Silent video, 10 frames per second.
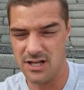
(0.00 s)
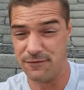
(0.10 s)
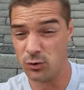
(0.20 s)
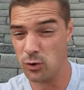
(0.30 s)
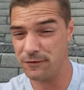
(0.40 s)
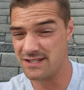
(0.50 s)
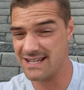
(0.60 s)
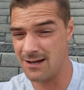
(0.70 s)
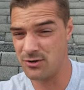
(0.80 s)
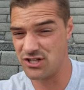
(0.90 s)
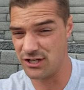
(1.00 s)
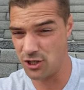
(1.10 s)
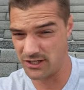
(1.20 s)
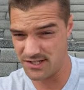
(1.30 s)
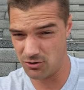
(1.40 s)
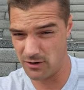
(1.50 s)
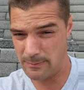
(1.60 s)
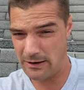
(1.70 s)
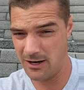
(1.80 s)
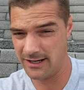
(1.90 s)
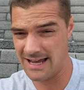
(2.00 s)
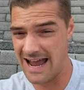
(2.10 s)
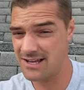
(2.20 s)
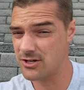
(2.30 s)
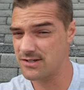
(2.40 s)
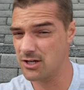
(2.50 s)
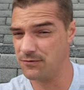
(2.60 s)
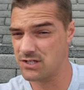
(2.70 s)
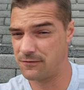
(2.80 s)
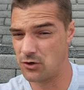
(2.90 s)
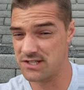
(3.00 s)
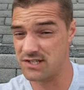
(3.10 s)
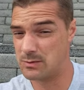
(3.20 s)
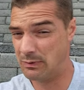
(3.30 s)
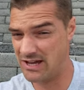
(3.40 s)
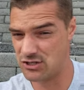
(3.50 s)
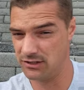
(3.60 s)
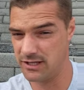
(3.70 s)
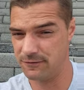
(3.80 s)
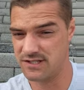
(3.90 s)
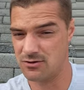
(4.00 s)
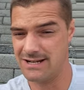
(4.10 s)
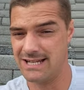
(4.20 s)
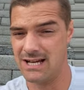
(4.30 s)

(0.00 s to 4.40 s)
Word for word: If your roof is damaged and you're considering repairing it, ask yourself this first, especially if it's three